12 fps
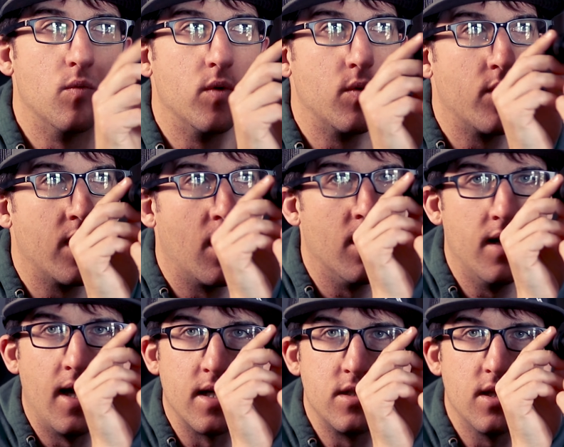when we are
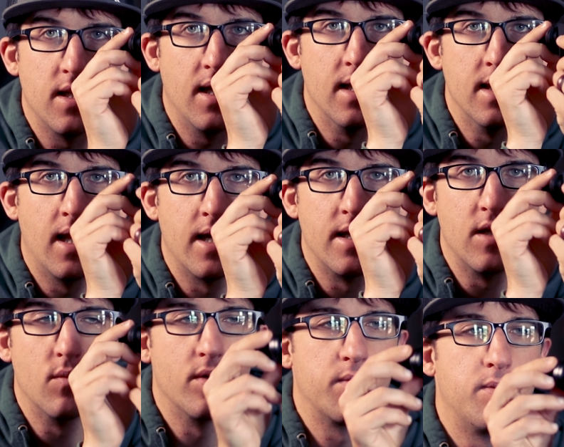actually aligning
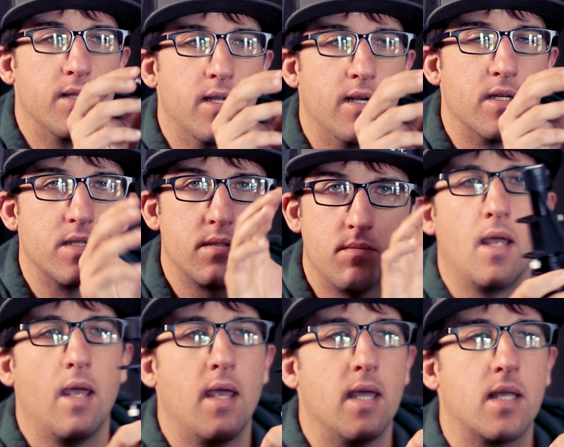with Polaris.
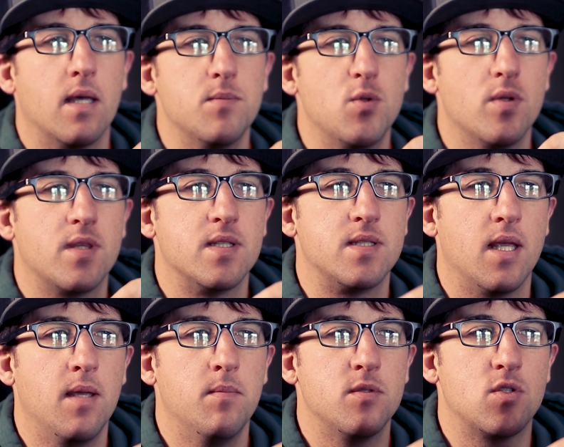It comes with the
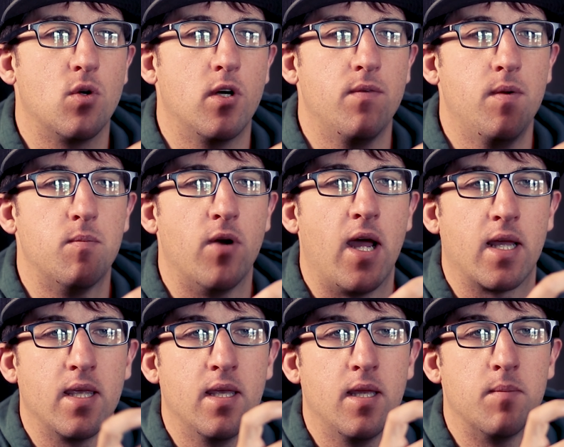same sort of a
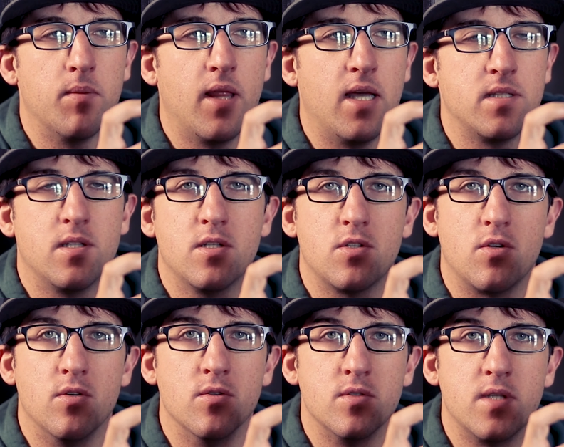bracket and plastic
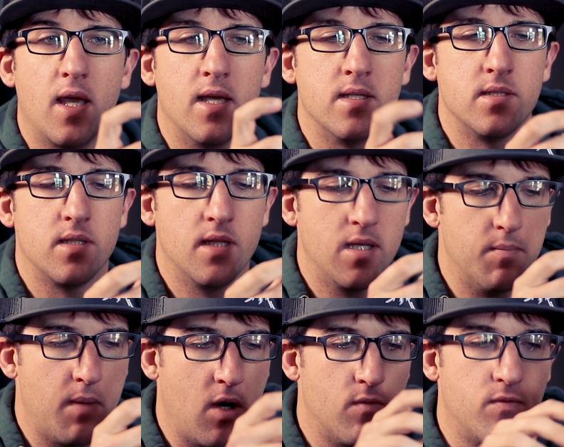screws as the
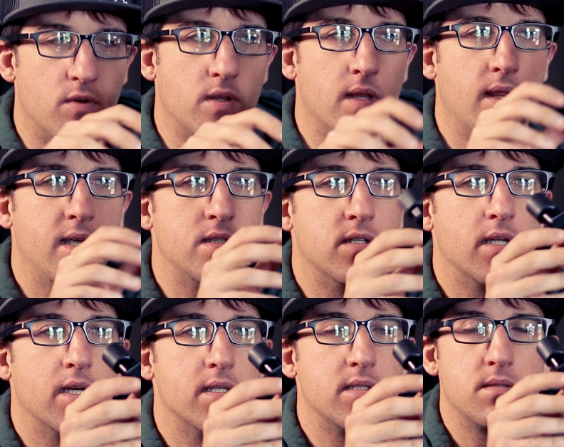mount for the laser
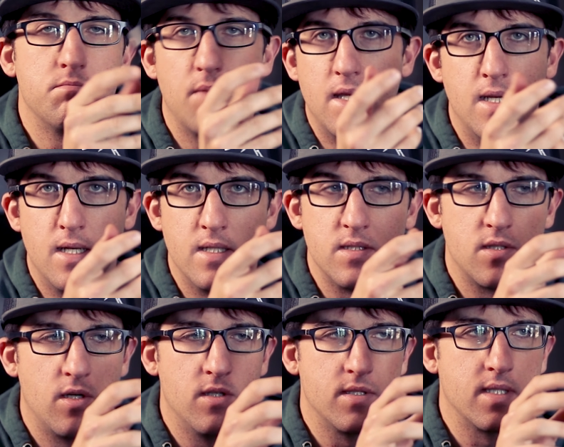does, and it
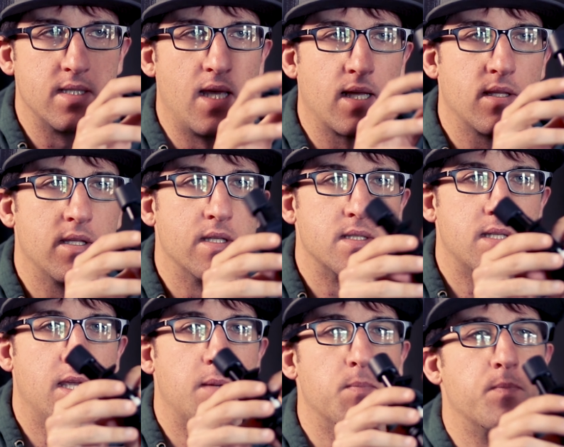installs exactly the
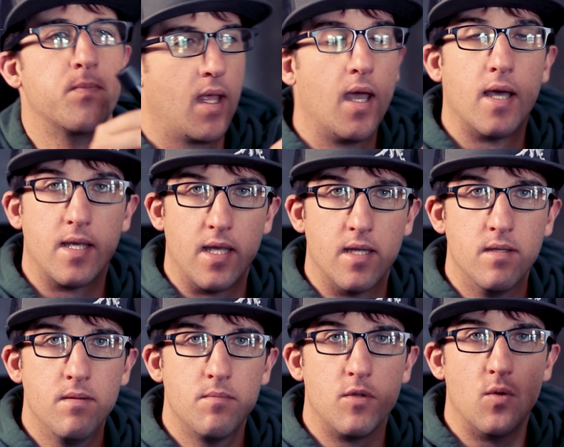same.
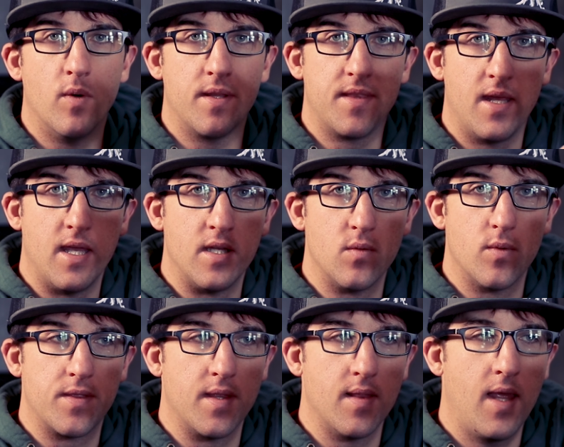Again, you want the end
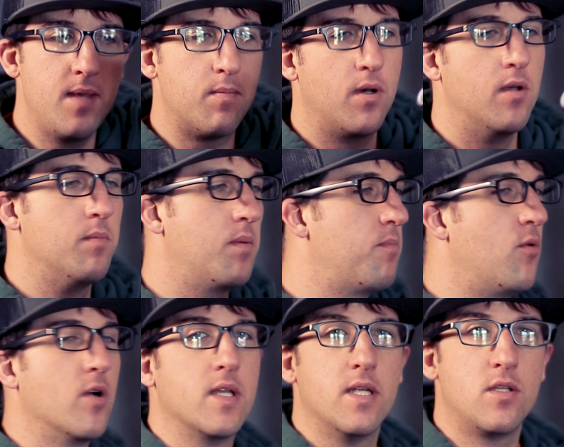with the light bulb
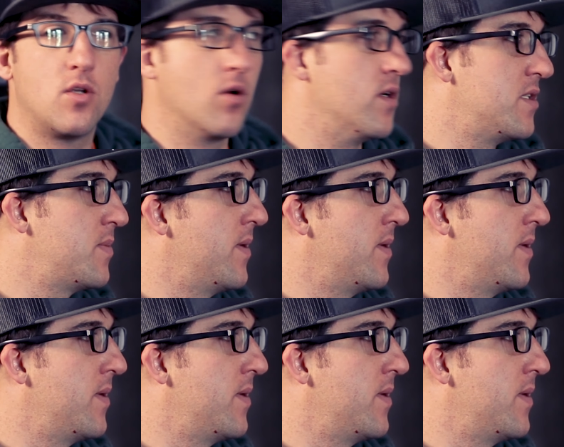pointed towards